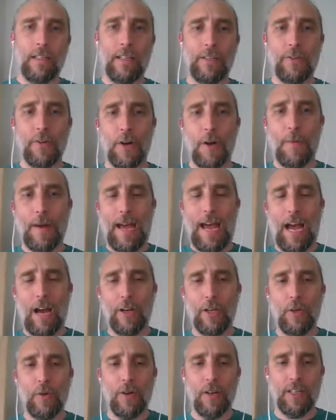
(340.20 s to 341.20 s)
let's talk about
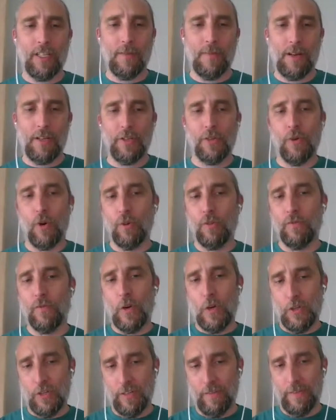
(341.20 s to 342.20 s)
how you customize your own
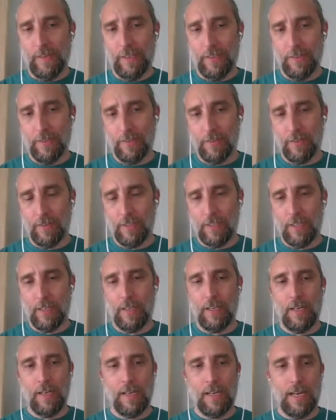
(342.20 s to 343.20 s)
version of this.
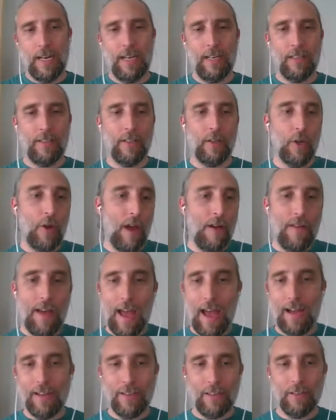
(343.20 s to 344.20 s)
So you have
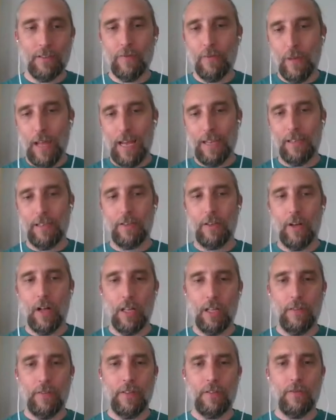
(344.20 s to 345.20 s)
full access to
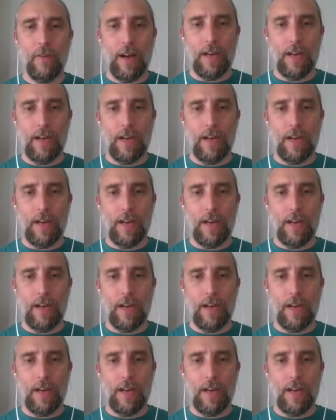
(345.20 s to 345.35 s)
all of these